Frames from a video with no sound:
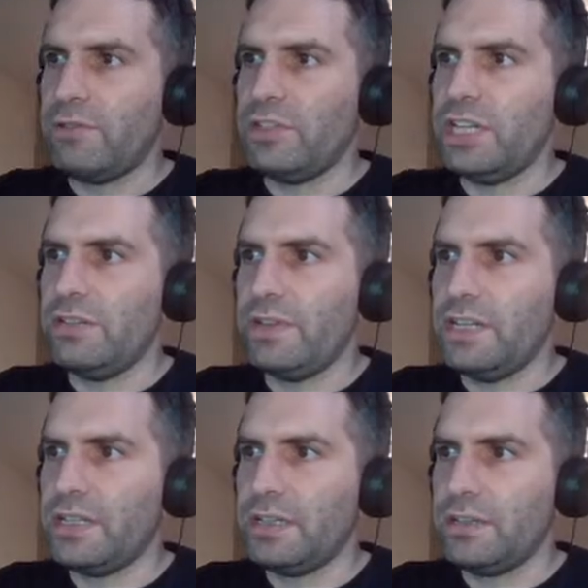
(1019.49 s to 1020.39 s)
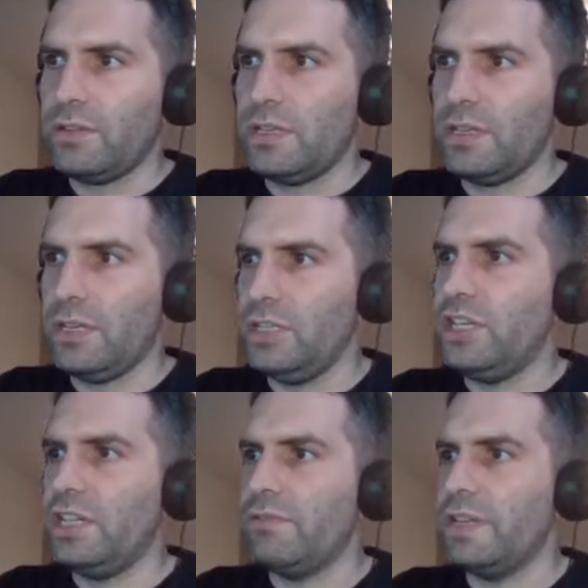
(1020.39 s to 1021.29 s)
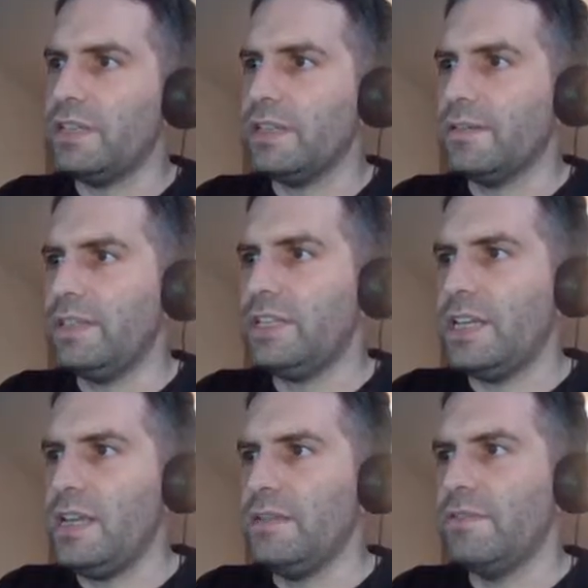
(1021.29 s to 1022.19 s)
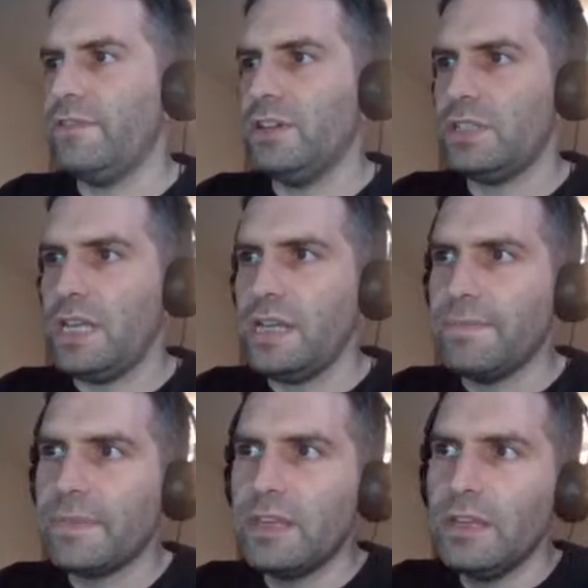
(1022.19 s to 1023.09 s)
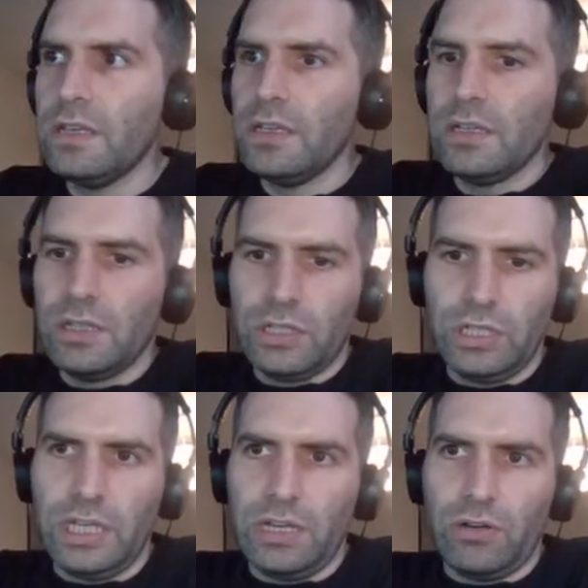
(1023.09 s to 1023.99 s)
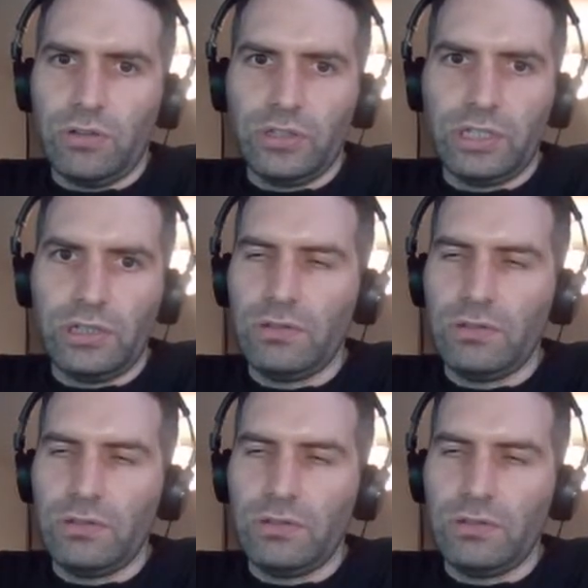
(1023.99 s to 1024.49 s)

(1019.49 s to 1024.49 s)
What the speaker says: generator, this E, the first E, to get onto